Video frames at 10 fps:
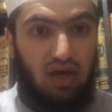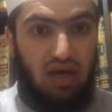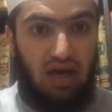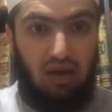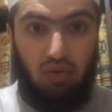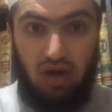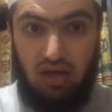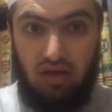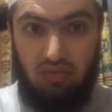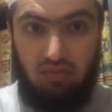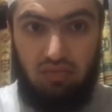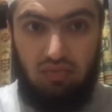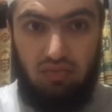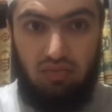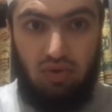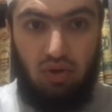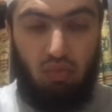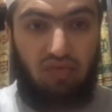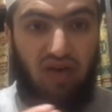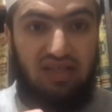uh, at work.
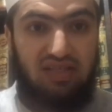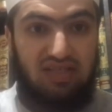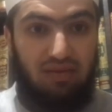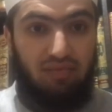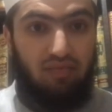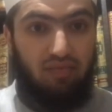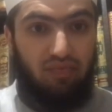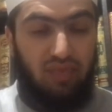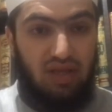We find some